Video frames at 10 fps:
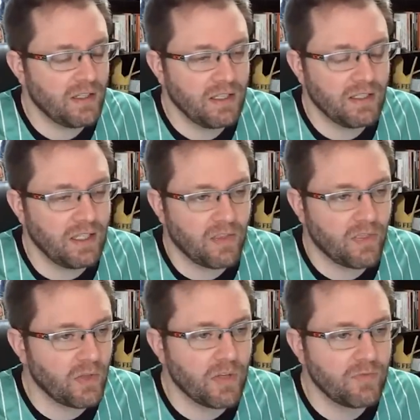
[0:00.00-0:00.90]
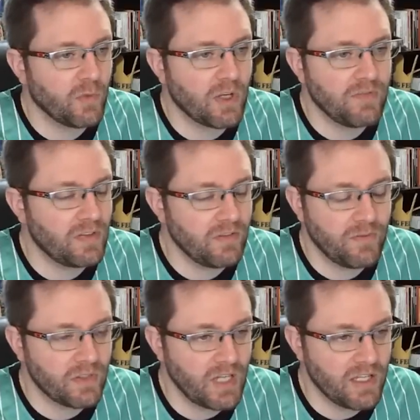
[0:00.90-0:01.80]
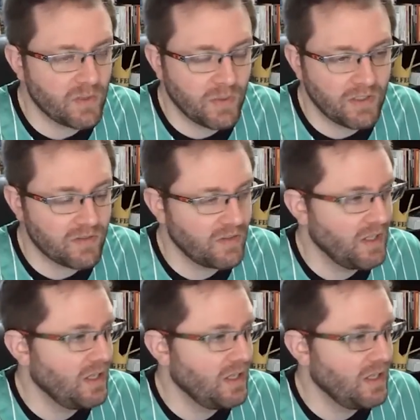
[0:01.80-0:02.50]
can get like 30, 40, 50-foot tide swings.